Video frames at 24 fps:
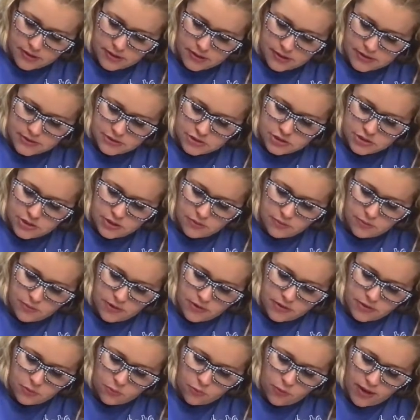because you don't want
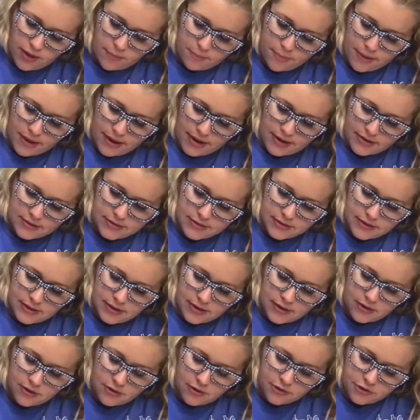the wet paint to get
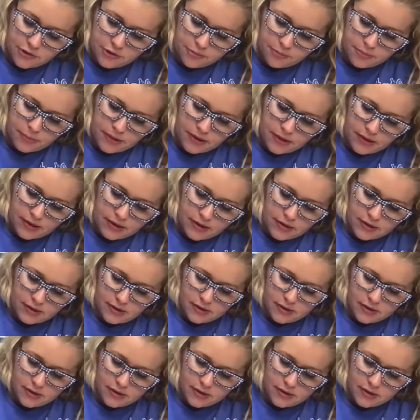on your pen.